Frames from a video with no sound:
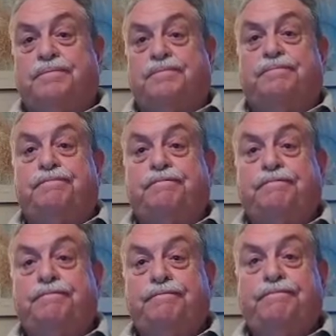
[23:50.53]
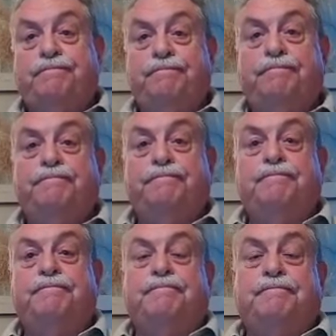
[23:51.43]

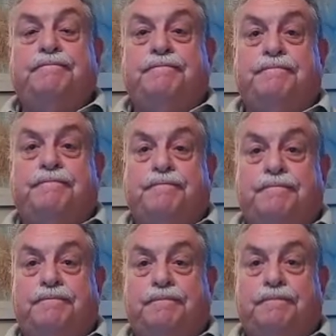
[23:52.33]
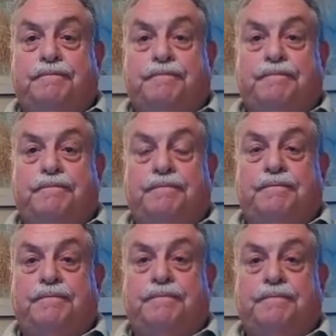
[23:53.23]

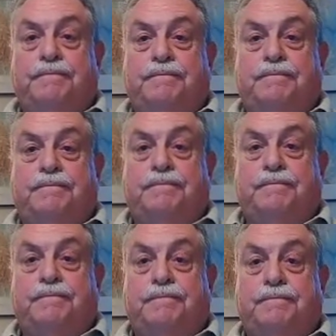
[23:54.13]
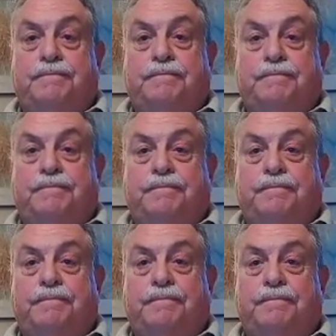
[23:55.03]

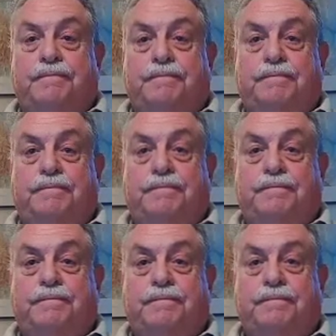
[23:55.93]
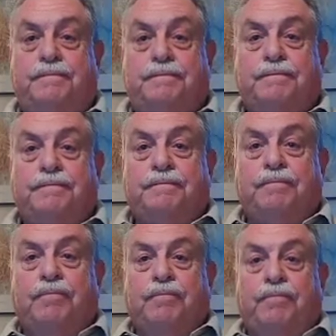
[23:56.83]

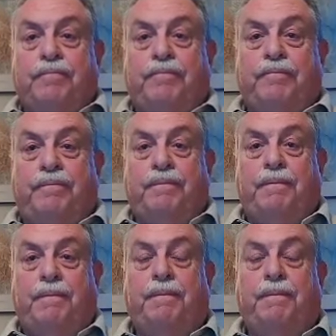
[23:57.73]
No words are spoken by the person on screen.